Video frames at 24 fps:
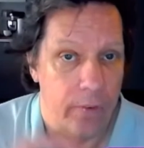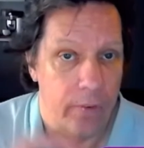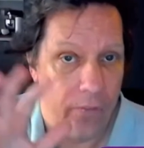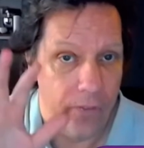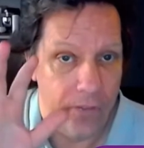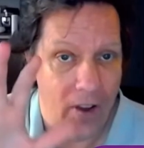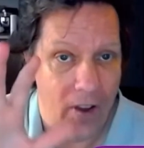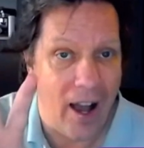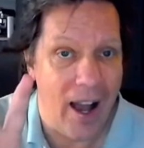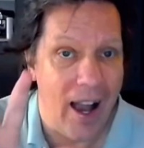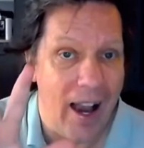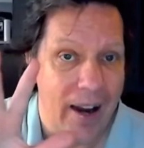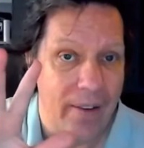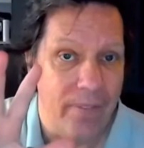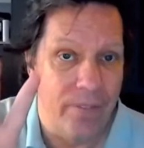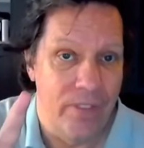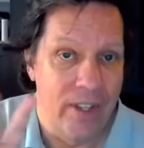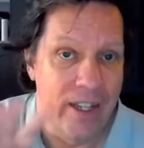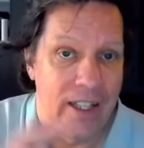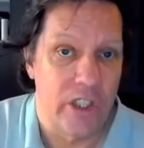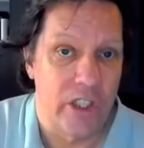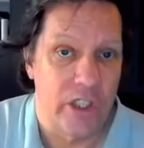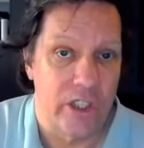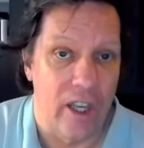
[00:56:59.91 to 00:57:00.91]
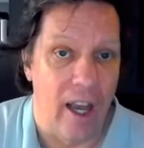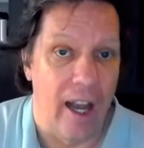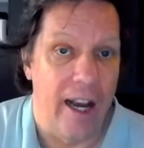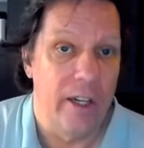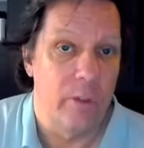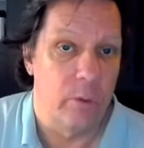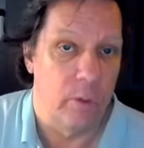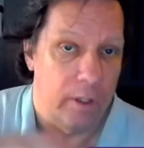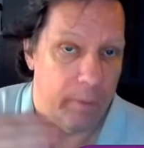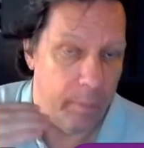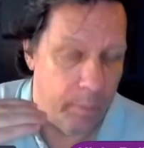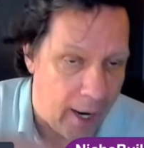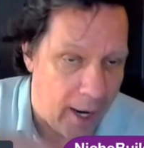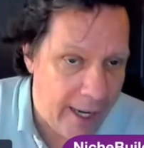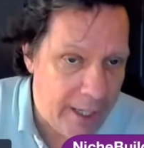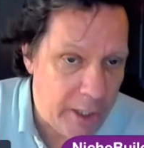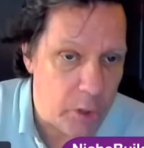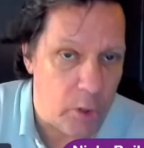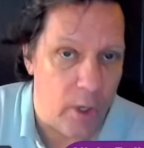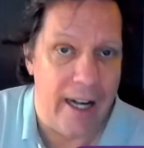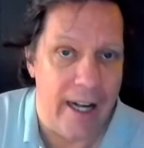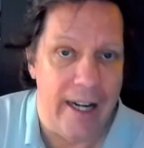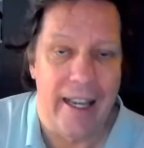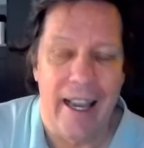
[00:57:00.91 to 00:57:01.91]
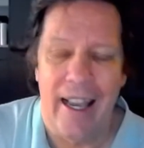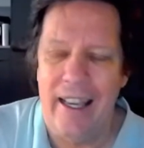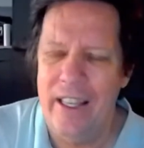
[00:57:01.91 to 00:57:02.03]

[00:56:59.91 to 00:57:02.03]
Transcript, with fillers: five niche sites with my training,